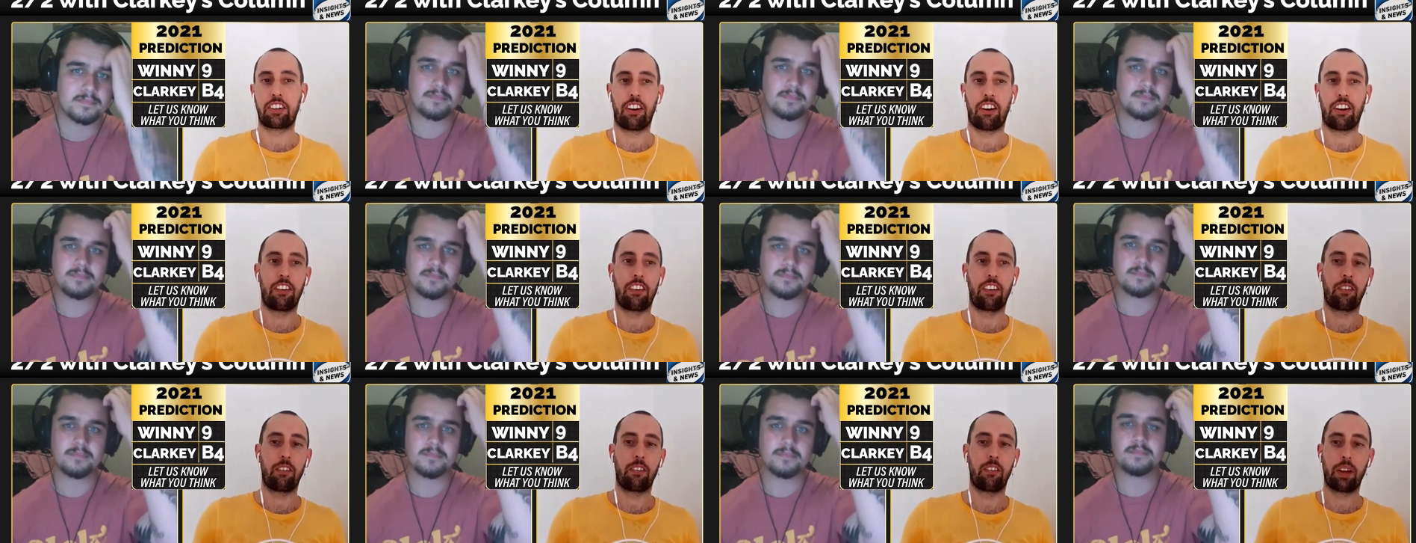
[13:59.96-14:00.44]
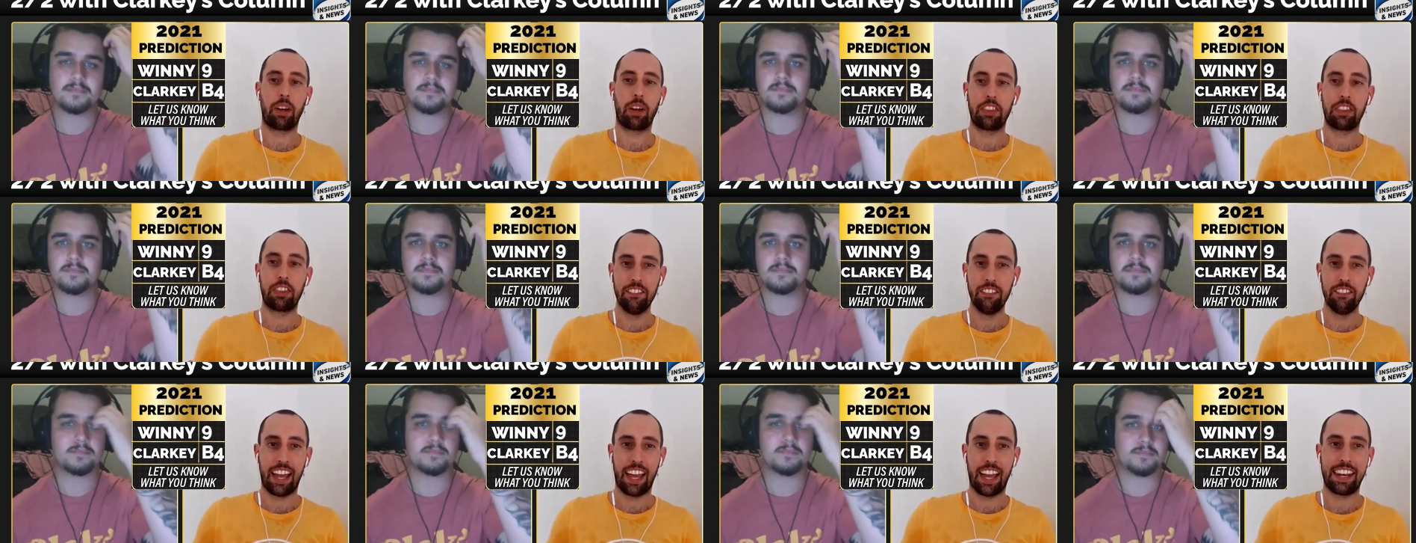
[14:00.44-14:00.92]
Speaker 1: you've gotten
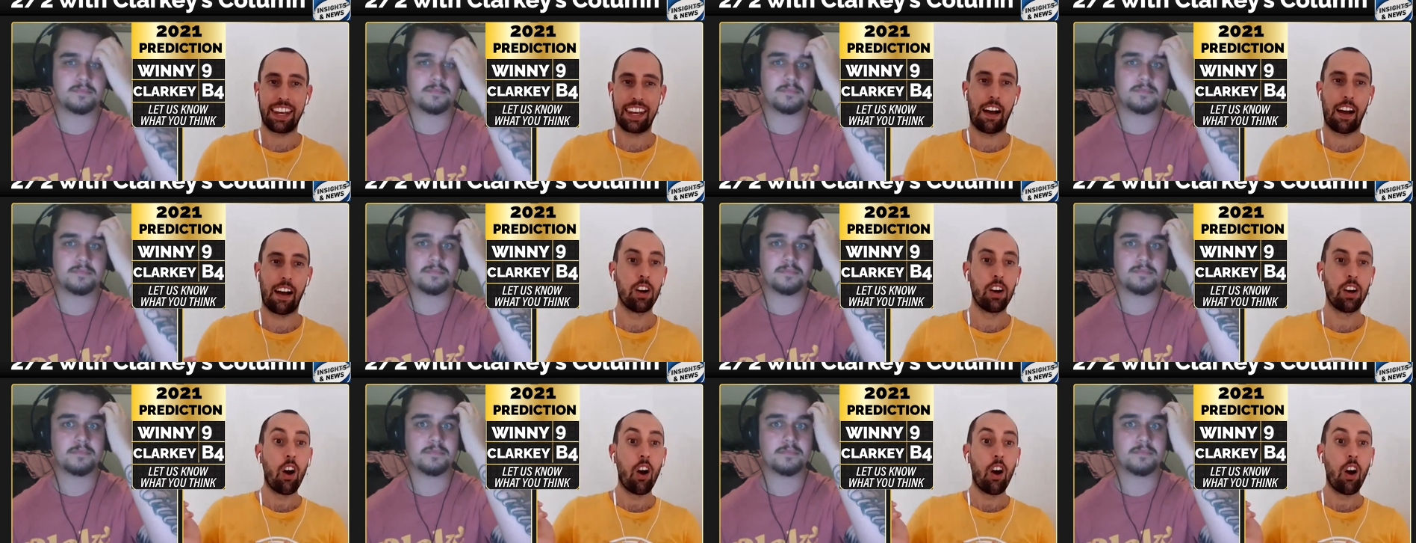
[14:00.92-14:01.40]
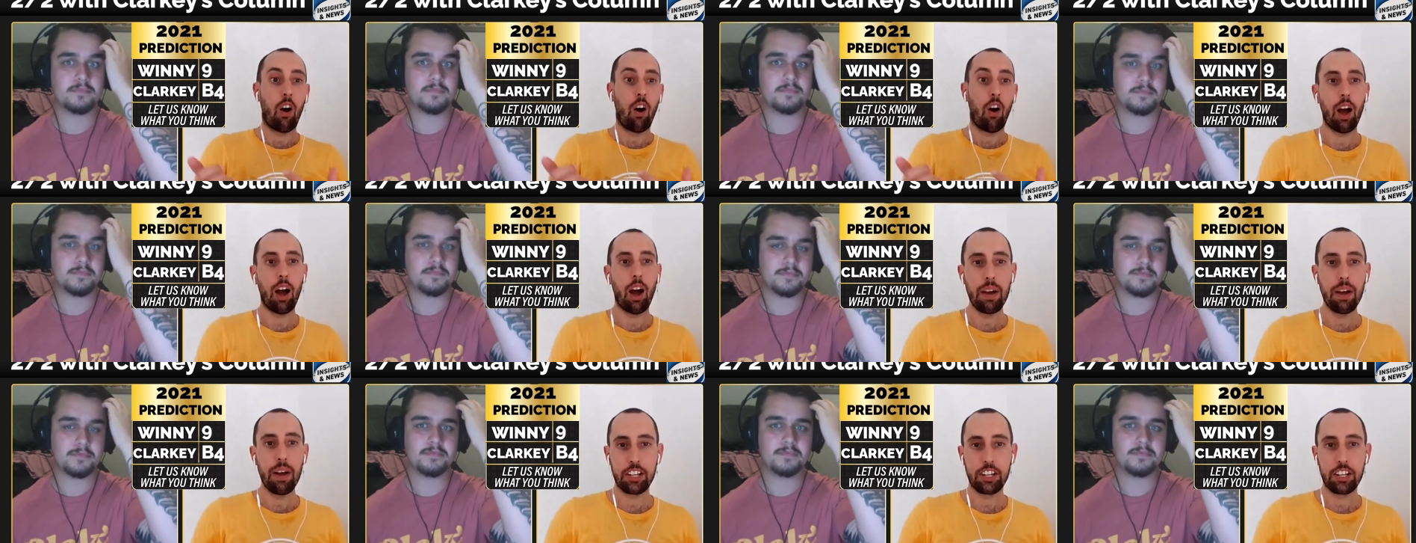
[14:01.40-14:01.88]
with them, and I'm
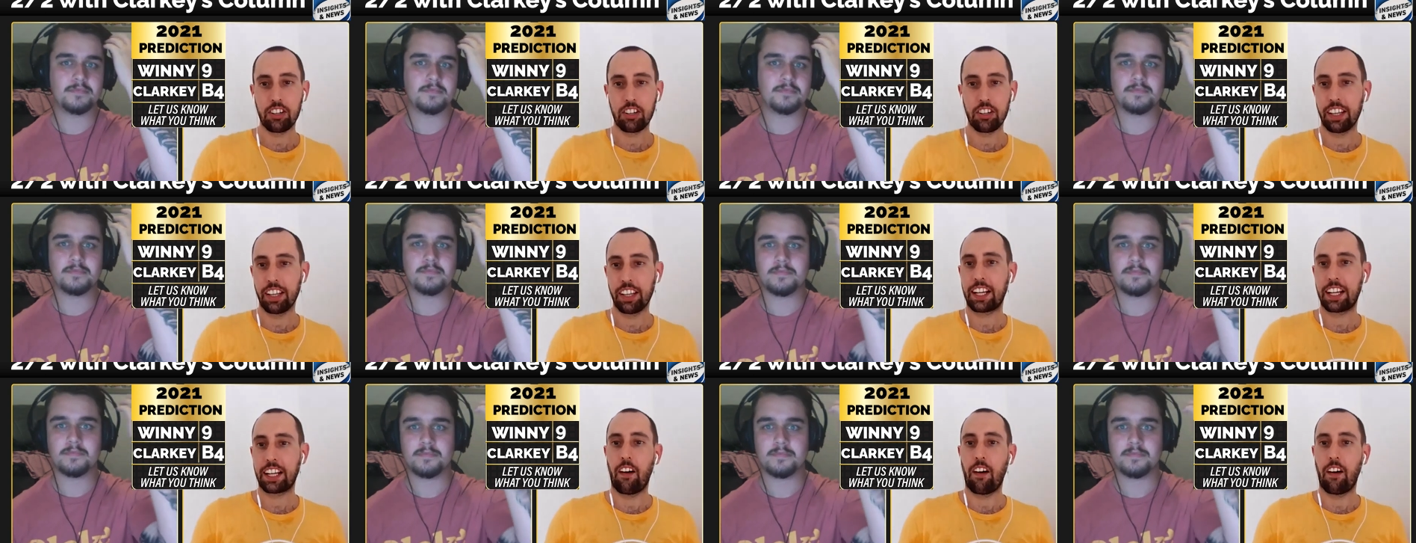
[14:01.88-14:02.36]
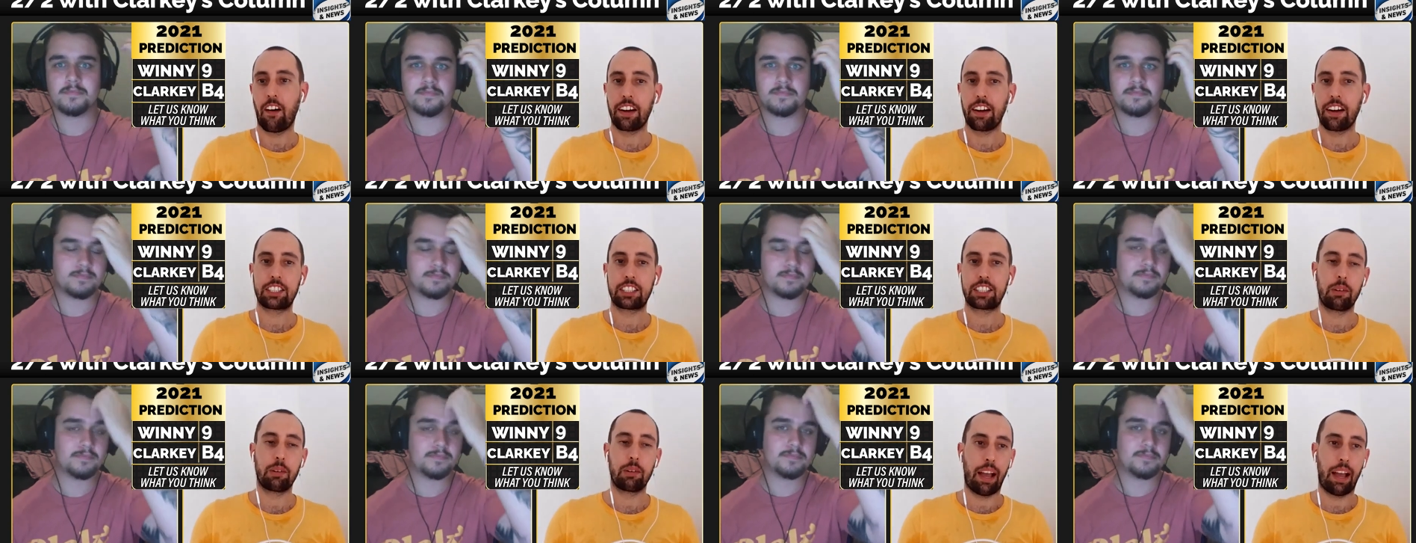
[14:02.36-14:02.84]
actually
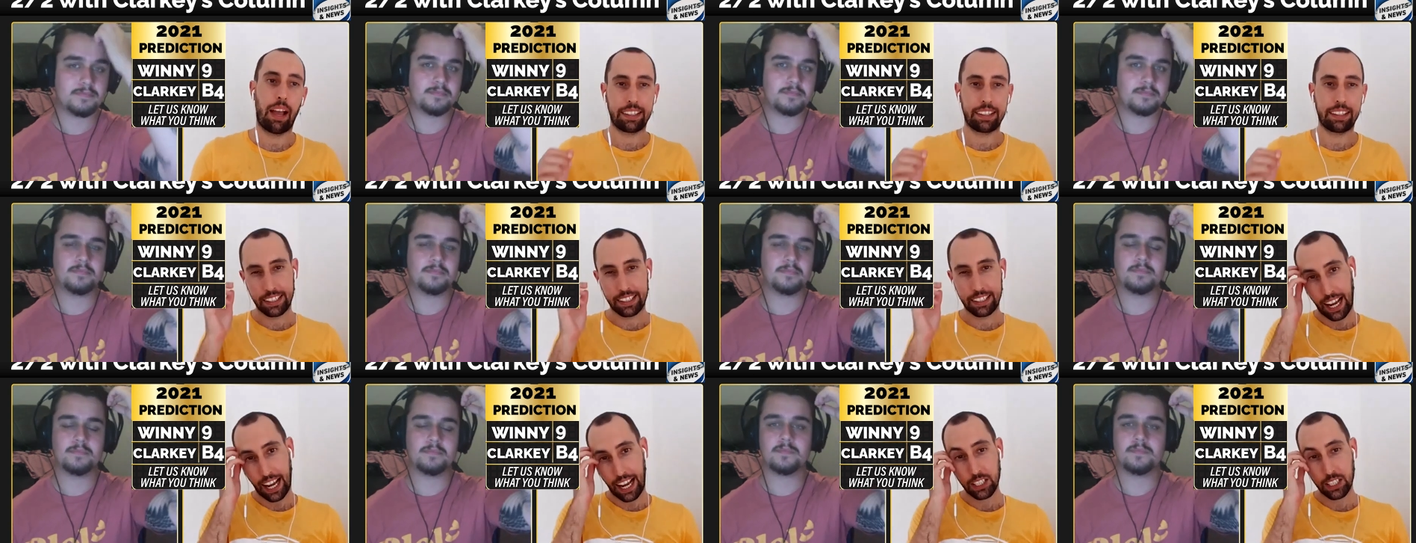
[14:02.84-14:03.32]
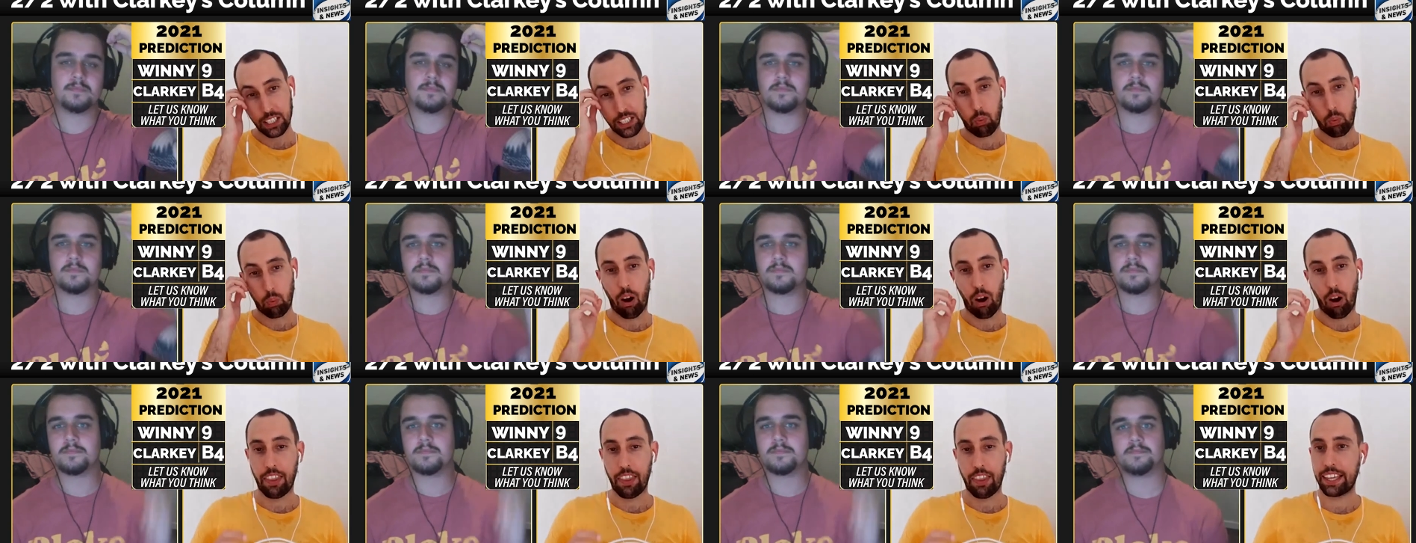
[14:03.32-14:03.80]
going to make the
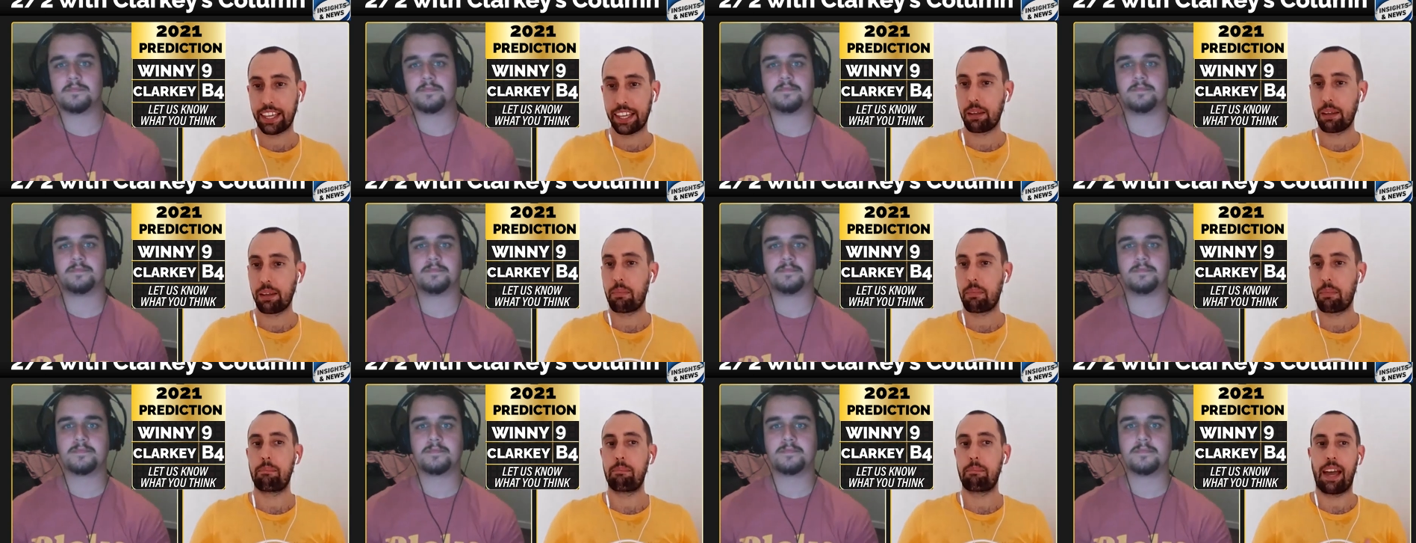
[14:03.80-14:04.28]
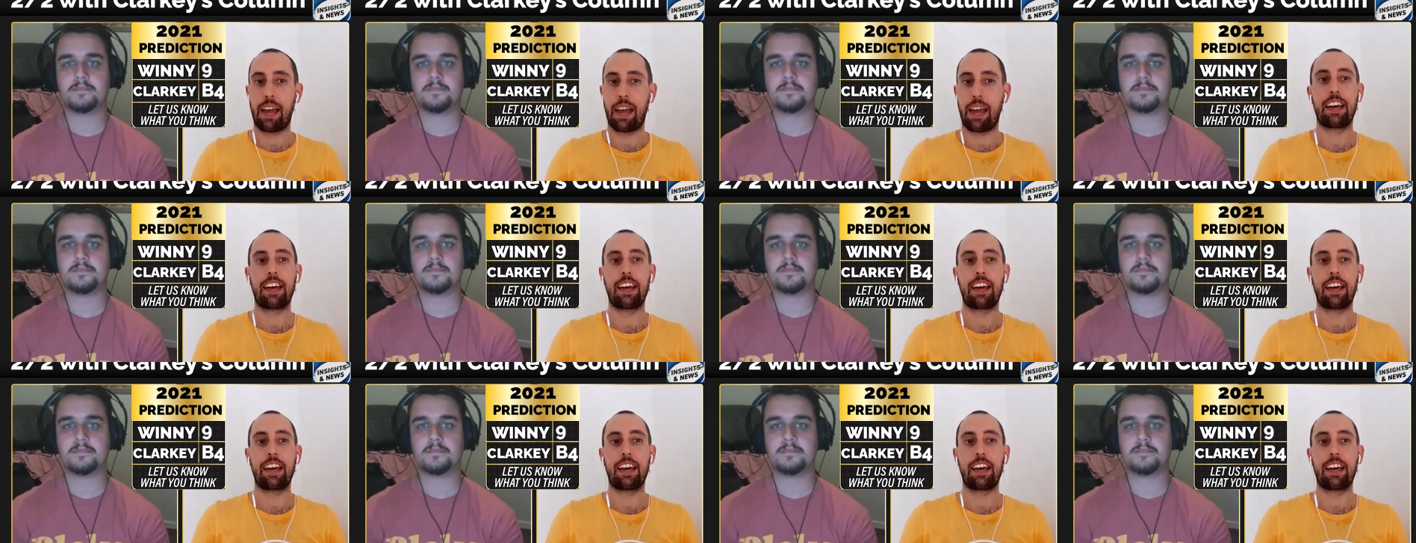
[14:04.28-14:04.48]
case why they can be